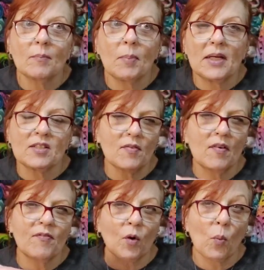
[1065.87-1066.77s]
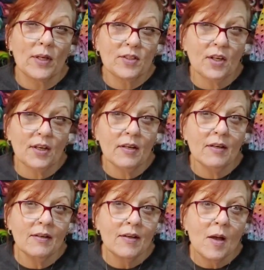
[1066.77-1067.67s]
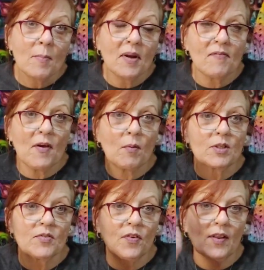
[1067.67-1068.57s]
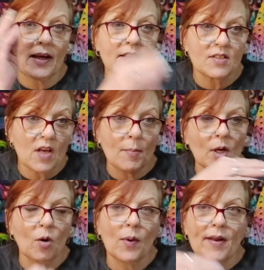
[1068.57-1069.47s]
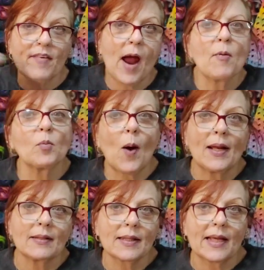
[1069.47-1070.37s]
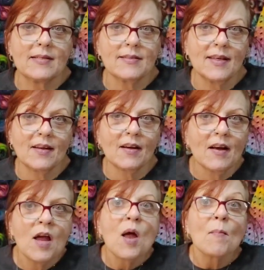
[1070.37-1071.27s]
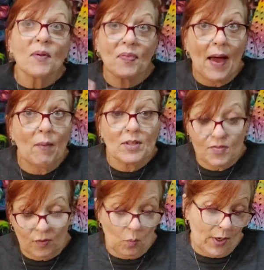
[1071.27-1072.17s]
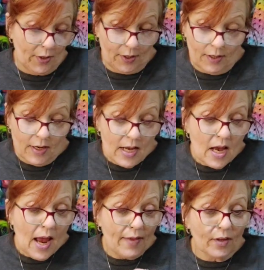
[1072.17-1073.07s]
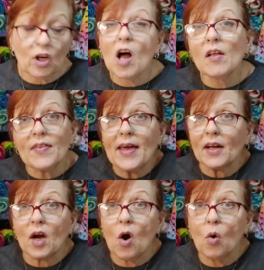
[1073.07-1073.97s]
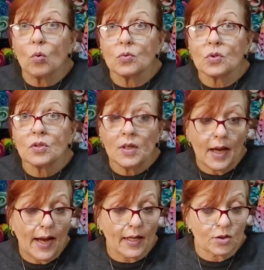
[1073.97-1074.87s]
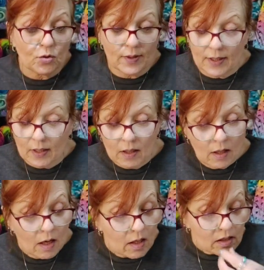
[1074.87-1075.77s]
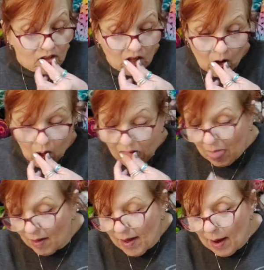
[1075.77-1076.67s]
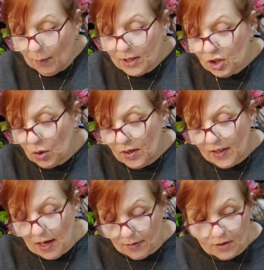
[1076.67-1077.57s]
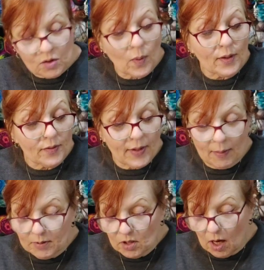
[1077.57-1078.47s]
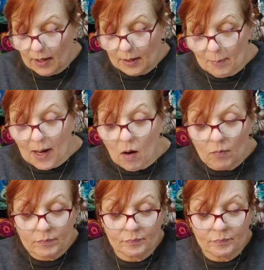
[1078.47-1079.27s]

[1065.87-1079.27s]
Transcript: but it's for winter. But if it was for like a summer or whatever, I would want it lacier. But that one's for winter. And they're calling that a coat, actually. So, I want to show you the other sweater that I was talking about.